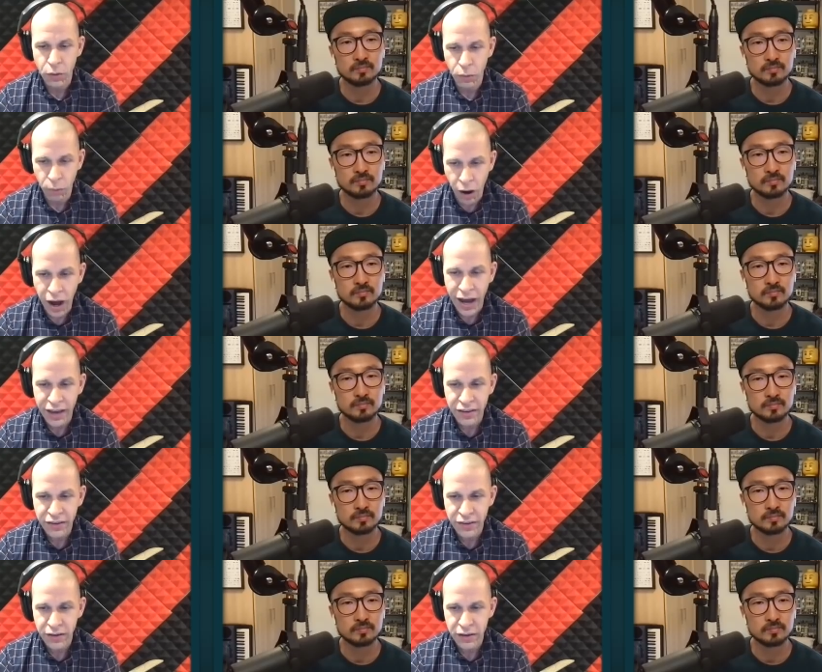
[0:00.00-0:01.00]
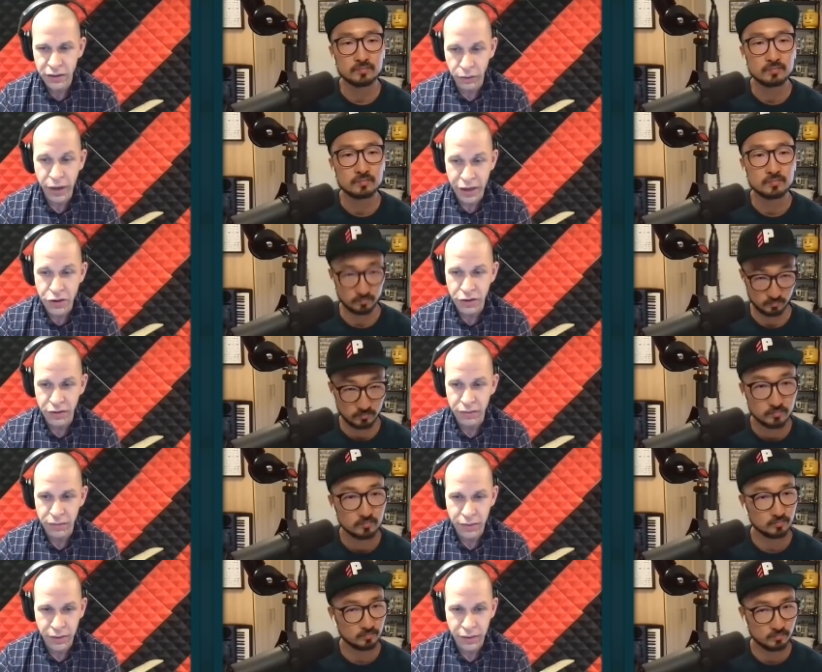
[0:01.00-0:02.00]
Speaker 1: wise
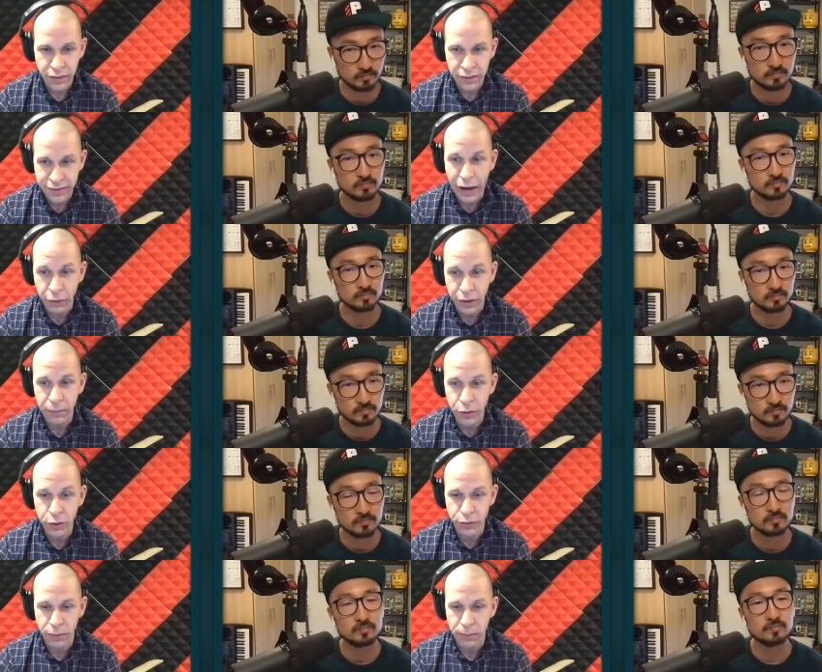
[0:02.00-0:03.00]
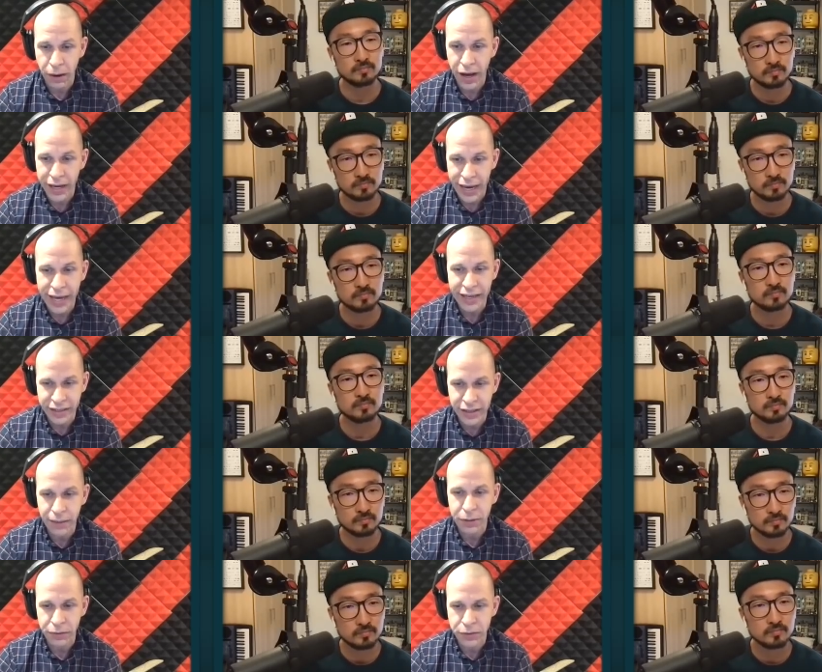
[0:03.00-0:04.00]
location scouting maneuver by
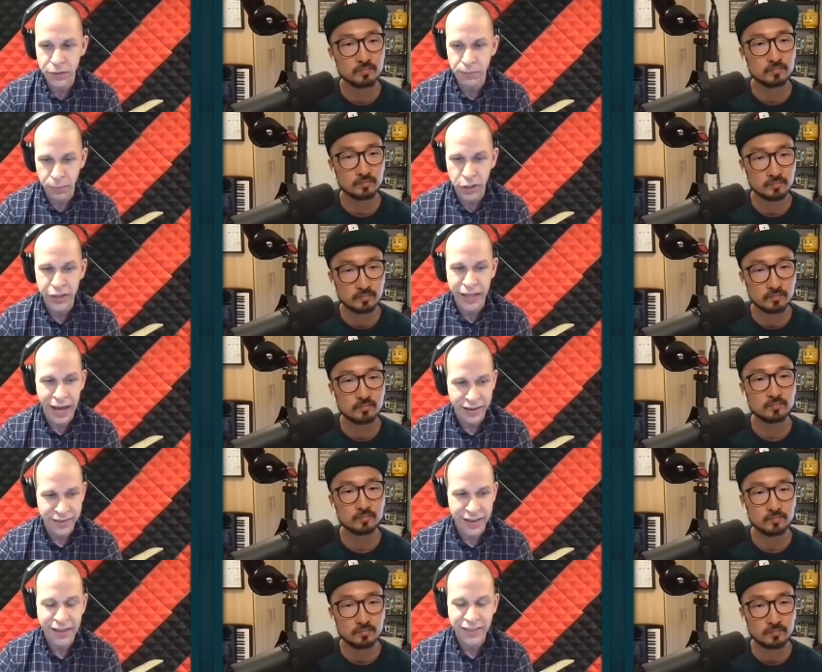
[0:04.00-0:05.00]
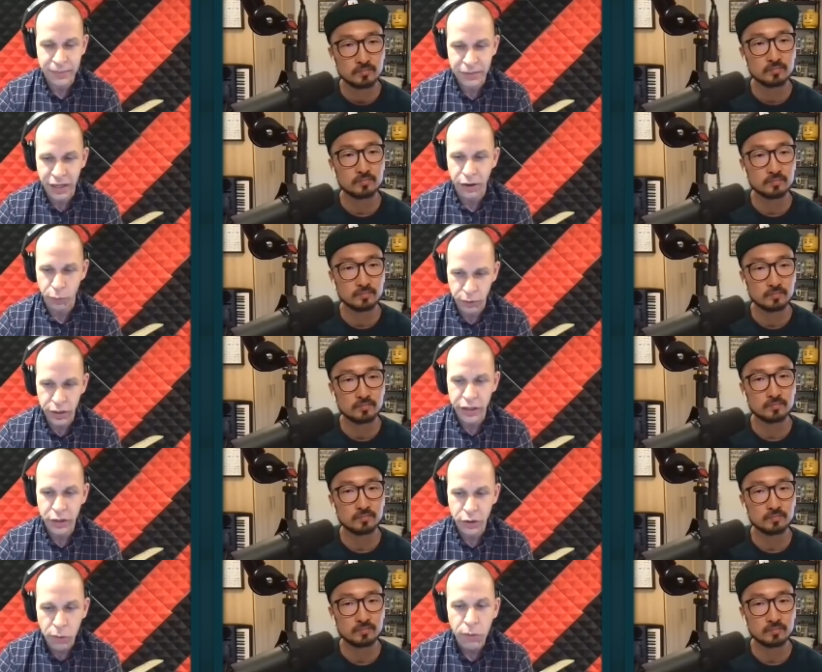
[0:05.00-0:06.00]
AEW to book that because that seems like a
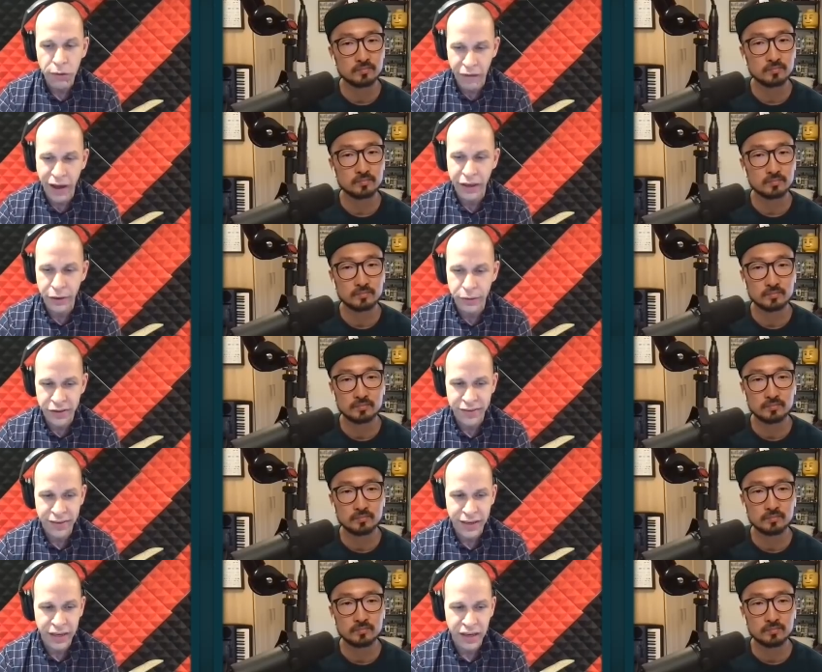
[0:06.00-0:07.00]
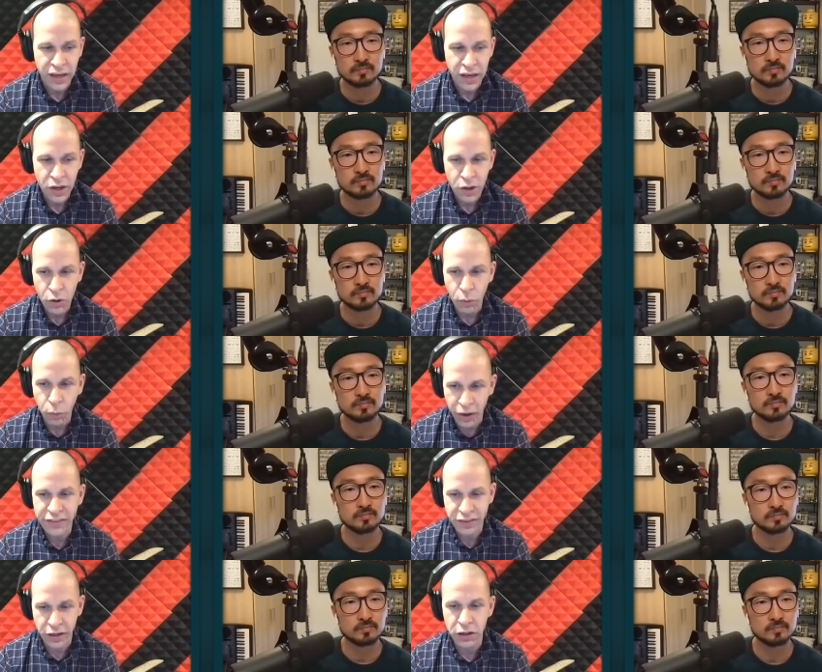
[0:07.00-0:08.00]
really cool venue to see
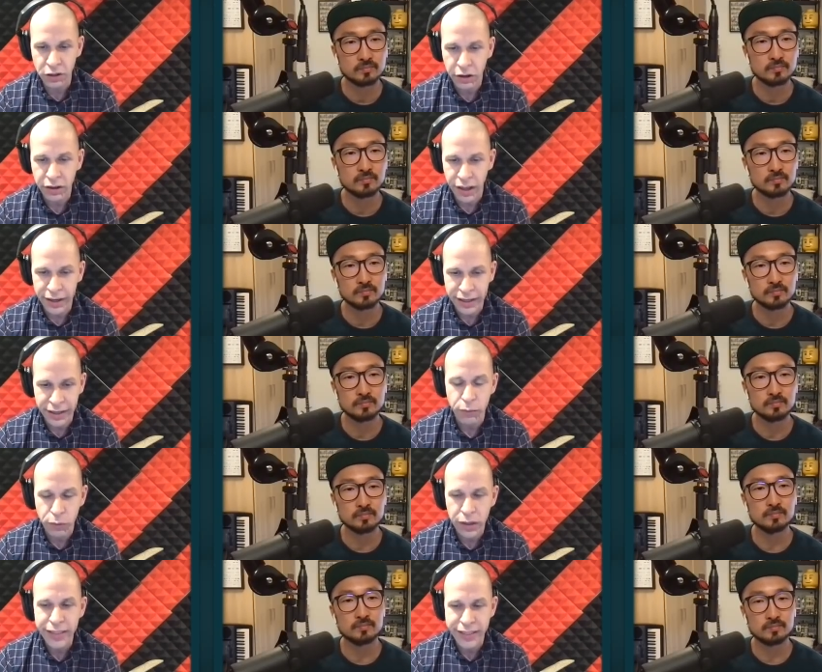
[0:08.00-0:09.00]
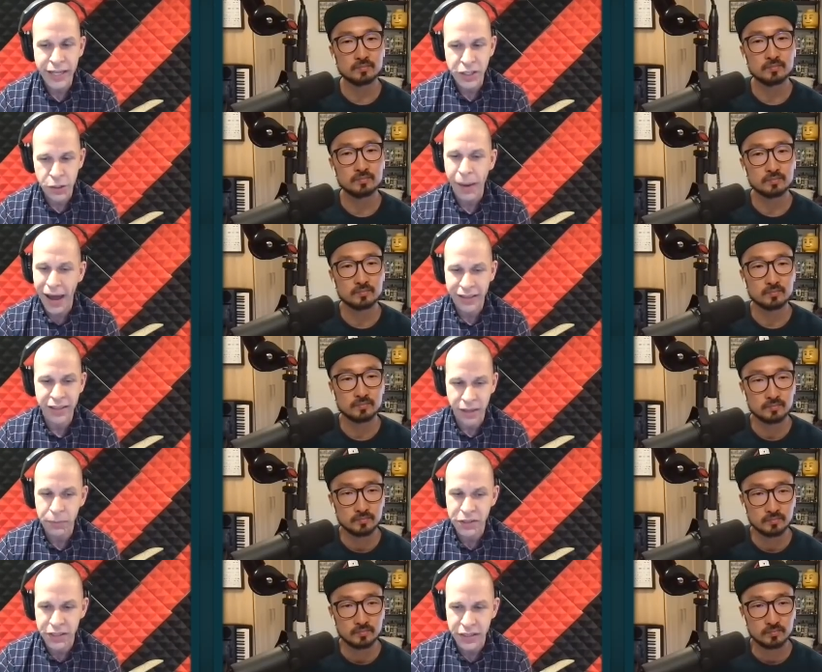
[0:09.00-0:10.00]
what it's going to look like. Like it really takes you back to
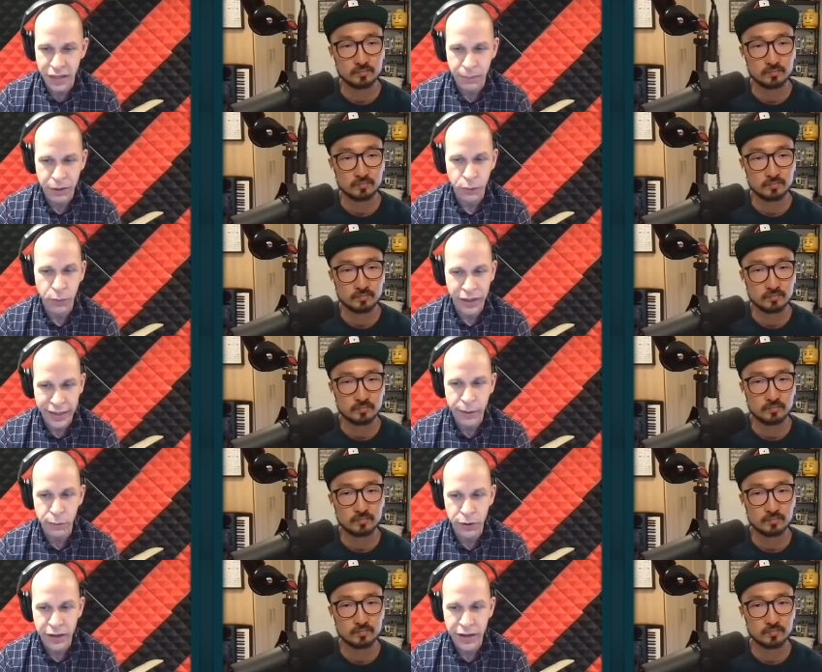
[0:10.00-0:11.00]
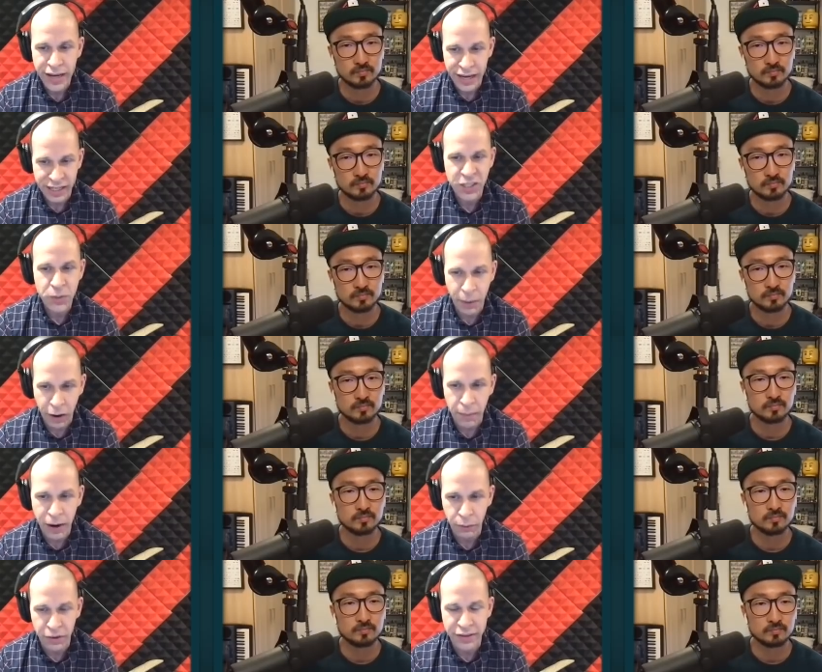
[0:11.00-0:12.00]
WCW when they would
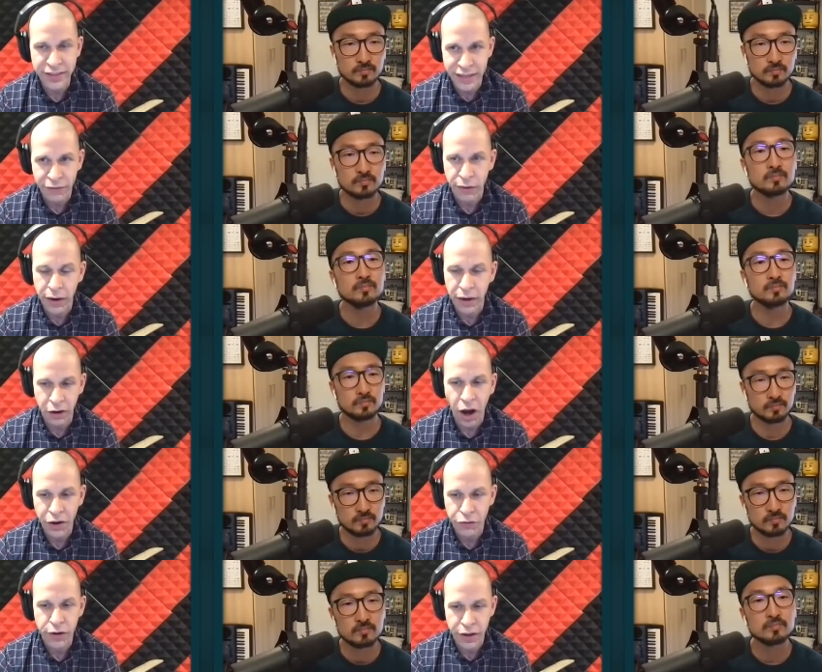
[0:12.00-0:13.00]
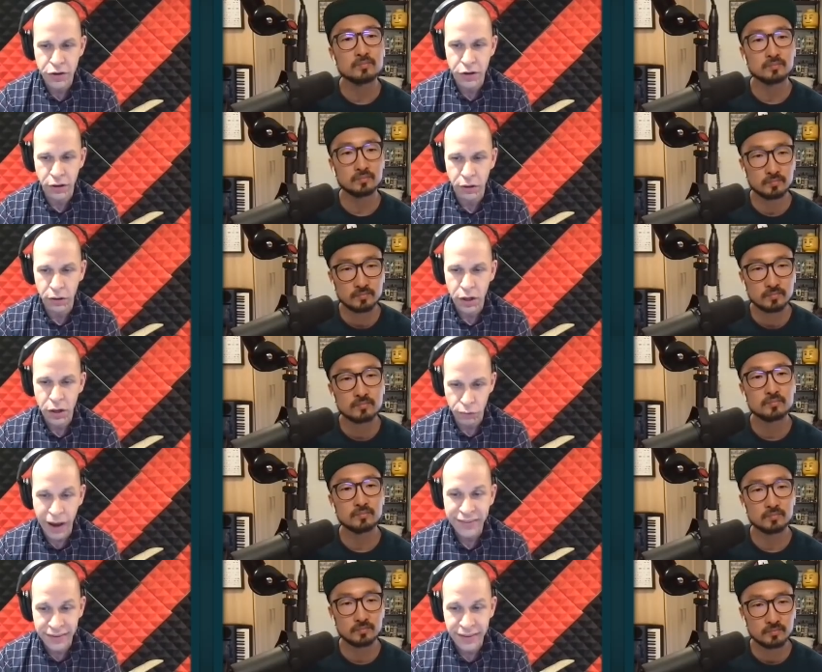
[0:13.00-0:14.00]
experiment with different non-traditional
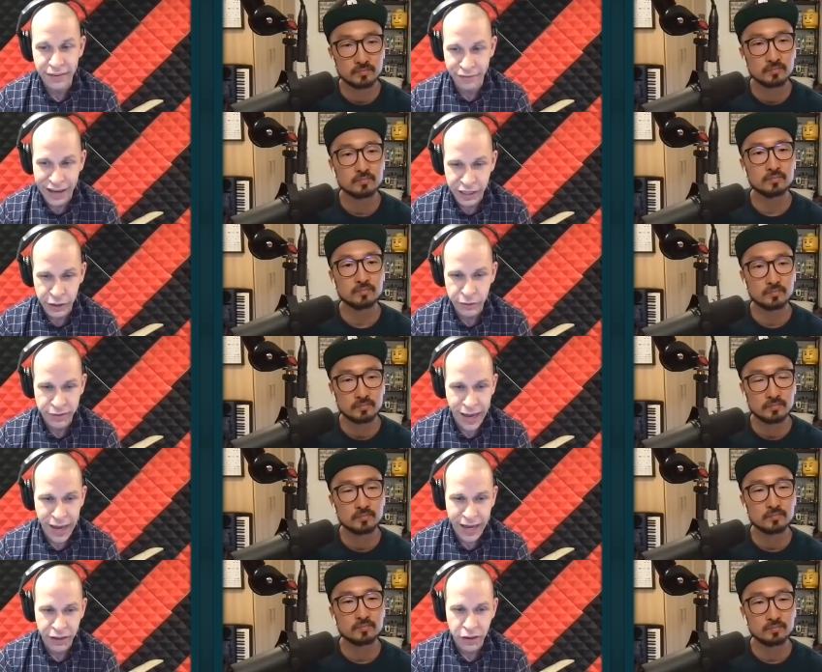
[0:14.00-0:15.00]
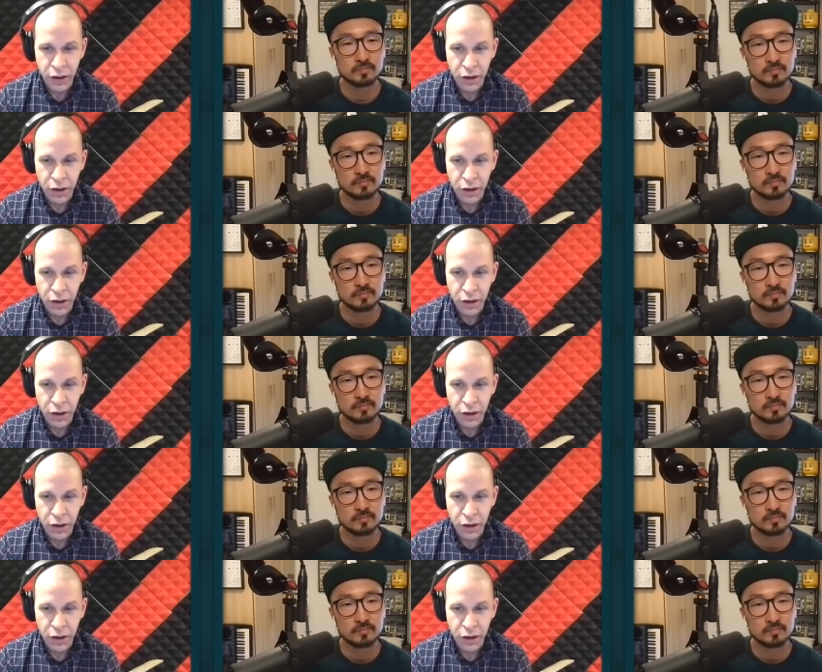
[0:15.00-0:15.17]
wrestling venues and